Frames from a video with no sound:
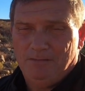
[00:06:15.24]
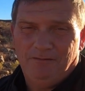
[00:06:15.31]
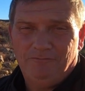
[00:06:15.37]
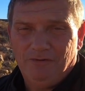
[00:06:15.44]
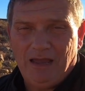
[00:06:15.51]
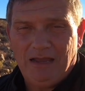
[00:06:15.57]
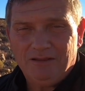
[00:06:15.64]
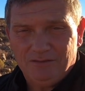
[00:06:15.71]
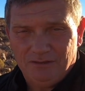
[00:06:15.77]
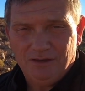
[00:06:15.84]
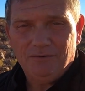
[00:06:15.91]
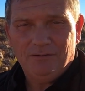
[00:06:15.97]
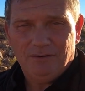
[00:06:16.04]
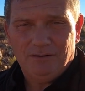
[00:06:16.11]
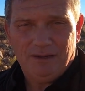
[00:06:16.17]
In fact,
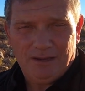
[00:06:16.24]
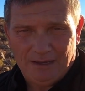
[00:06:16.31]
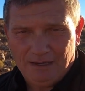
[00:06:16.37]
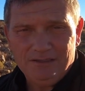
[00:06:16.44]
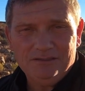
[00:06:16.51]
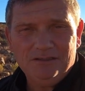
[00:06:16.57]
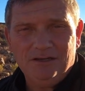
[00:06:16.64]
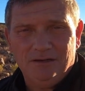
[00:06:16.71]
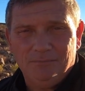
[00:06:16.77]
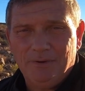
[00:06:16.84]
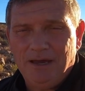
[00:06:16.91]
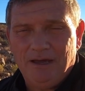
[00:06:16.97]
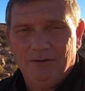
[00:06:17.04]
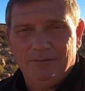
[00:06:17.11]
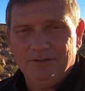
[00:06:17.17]
they're excellent
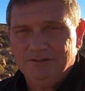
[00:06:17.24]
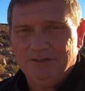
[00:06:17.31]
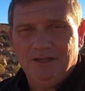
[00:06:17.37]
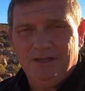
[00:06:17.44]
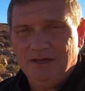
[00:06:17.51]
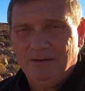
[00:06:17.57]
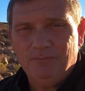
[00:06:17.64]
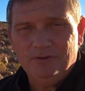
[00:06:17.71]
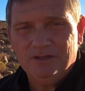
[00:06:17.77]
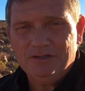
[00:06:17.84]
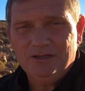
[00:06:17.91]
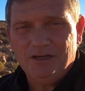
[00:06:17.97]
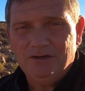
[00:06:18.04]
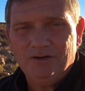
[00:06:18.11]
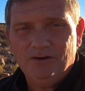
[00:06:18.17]
batteries, and they come with a
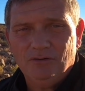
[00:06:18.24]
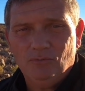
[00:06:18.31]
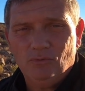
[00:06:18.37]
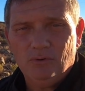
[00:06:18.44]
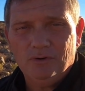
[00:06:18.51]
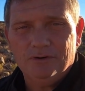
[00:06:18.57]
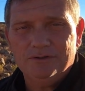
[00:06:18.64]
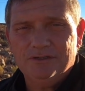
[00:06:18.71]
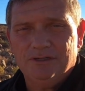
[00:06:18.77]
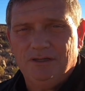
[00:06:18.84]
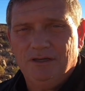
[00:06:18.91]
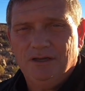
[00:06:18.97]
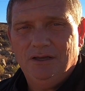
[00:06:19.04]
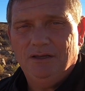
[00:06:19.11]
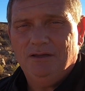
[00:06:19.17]
10-year
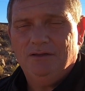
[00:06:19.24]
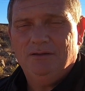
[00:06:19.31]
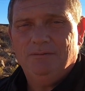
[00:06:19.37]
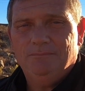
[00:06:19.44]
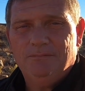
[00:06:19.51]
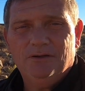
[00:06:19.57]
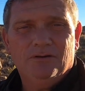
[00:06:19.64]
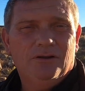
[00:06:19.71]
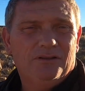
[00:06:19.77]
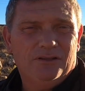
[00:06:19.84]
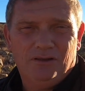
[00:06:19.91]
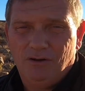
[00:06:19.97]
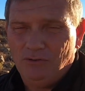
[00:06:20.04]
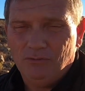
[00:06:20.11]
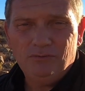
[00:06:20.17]
warranty. They're not
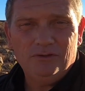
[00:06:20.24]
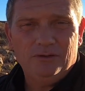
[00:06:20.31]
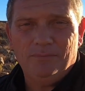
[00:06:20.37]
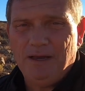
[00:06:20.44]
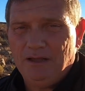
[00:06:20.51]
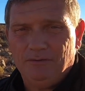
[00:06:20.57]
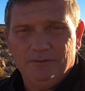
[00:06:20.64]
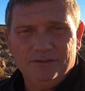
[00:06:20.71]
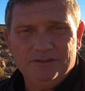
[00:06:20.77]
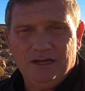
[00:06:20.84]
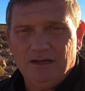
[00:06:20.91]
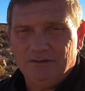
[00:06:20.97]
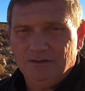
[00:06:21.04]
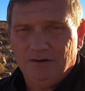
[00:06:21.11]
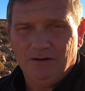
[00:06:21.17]
the only batteries
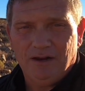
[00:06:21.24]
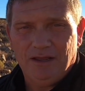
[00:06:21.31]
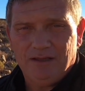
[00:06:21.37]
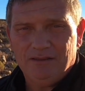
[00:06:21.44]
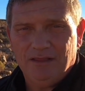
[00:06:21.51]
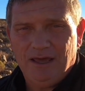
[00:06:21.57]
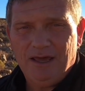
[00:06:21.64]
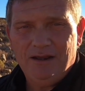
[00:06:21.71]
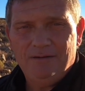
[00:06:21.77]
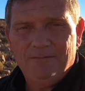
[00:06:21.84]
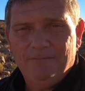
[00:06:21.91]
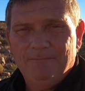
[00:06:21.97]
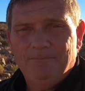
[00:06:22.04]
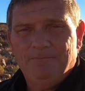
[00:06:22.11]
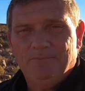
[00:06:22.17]
out there like that,
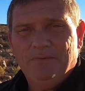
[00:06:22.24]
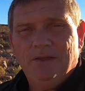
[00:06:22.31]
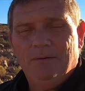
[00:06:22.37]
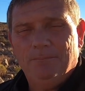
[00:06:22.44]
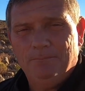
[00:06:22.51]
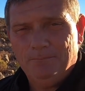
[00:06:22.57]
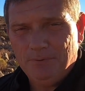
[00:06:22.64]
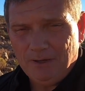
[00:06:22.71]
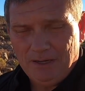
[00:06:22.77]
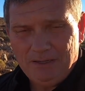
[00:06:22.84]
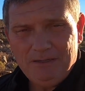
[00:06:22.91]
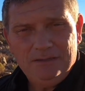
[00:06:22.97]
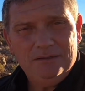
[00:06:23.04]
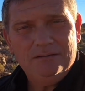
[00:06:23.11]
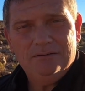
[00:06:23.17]

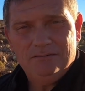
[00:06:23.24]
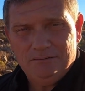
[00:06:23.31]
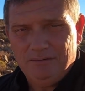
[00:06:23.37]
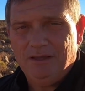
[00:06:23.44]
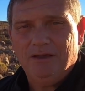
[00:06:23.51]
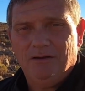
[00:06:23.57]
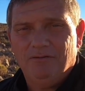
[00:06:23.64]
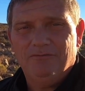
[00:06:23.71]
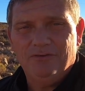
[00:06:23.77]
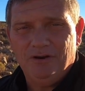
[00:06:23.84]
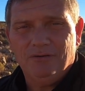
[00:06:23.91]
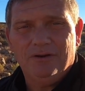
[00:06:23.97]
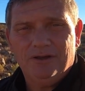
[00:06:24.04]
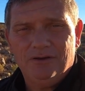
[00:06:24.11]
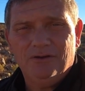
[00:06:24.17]
but they are
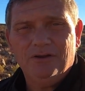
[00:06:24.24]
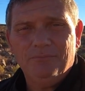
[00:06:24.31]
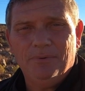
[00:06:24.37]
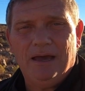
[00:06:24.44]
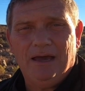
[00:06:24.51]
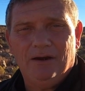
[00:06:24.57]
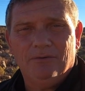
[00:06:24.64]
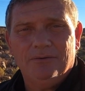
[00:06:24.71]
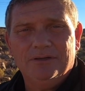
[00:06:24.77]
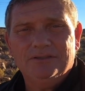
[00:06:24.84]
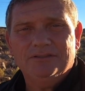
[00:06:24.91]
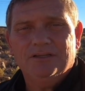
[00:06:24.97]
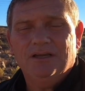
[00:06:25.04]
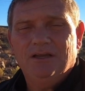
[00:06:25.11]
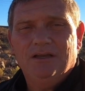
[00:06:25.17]
very good
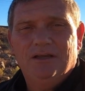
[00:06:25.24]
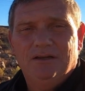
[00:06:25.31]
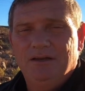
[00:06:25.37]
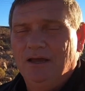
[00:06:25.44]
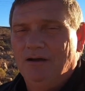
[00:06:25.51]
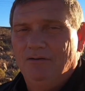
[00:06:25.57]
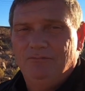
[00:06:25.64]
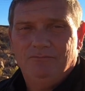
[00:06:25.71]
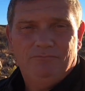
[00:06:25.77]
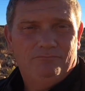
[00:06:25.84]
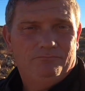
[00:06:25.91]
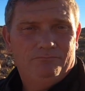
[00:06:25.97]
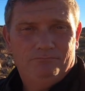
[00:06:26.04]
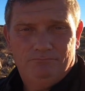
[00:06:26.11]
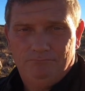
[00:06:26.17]
batteries. Now,
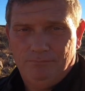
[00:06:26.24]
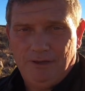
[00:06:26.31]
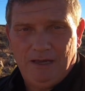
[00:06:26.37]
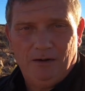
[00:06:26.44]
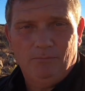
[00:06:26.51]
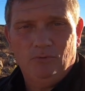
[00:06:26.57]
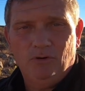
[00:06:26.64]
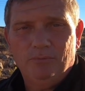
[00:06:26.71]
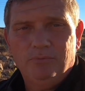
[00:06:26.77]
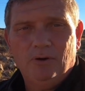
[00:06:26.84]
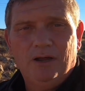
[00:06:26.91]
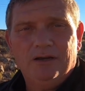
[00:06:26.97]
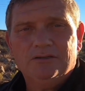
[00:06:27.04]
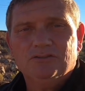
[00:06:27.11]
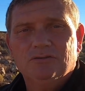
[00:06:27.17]
Battle Born
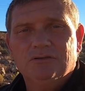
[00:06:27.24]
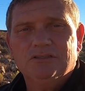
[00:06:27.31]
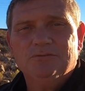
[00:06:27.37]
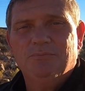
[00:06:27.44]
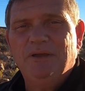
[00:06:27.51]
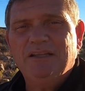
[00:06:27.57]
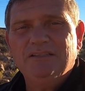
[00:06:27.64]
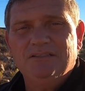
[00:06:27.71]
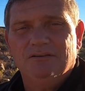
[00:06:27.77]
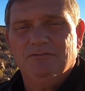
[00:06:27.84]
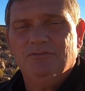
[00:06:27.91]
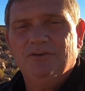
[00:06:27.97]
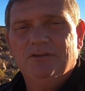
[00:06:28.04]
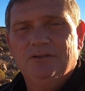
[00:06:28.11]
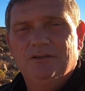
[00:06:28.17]
products are
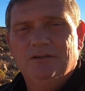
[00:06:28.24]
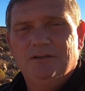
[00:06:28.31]
expensive.